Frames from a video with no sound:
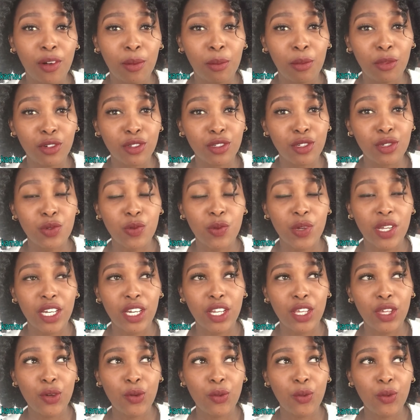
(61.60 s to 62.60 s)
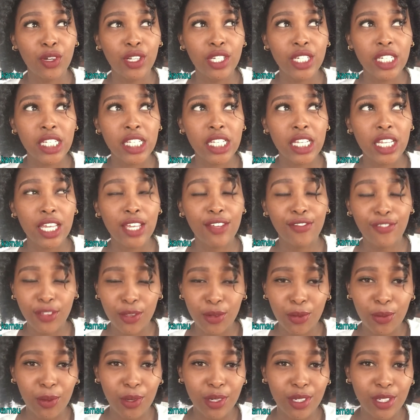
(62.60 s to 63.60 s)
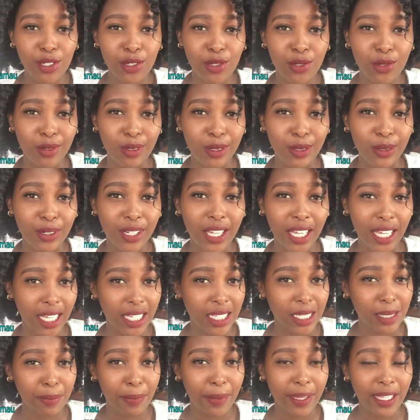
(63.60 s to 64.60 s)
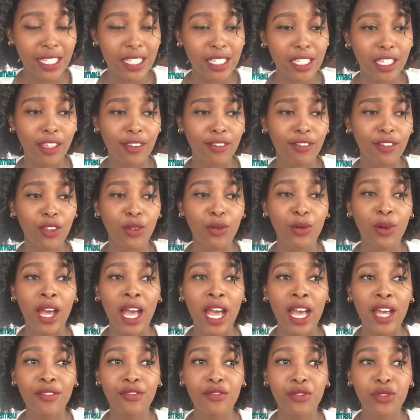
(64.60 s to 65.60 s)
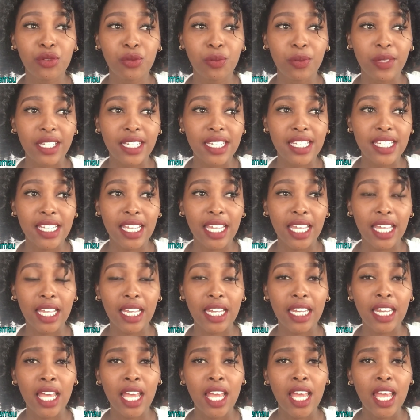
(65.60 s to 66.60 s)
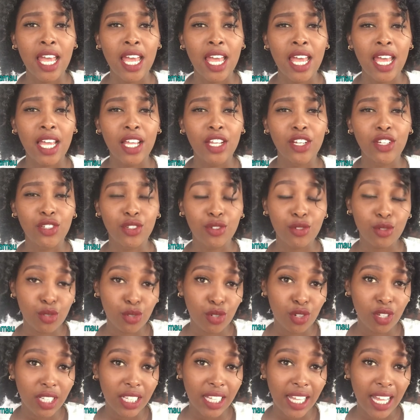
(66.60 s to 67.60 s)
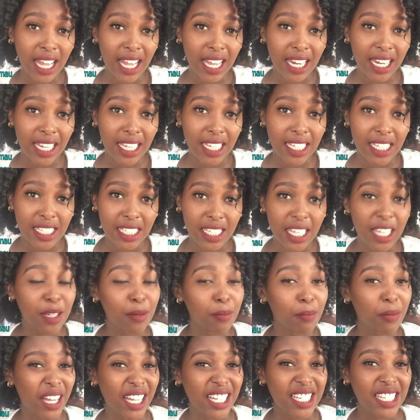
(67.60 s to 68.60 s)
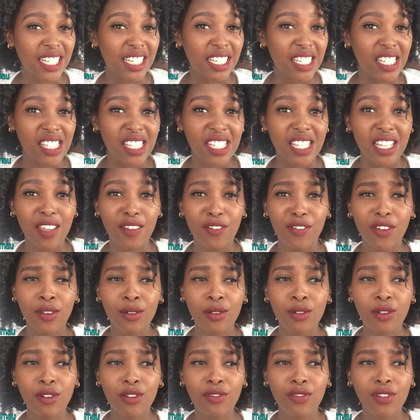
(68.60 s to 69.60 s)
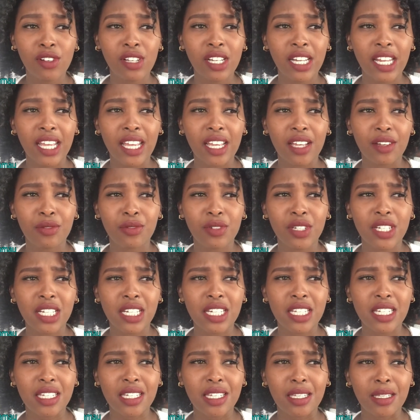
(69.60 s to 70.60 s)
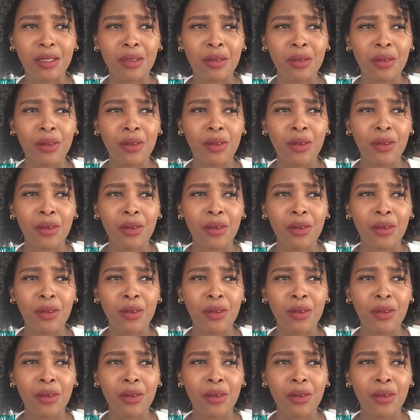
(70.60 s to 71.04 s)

foremost, if you want to look expensive, you have to maintain neutral colors and patterns. If you go for like really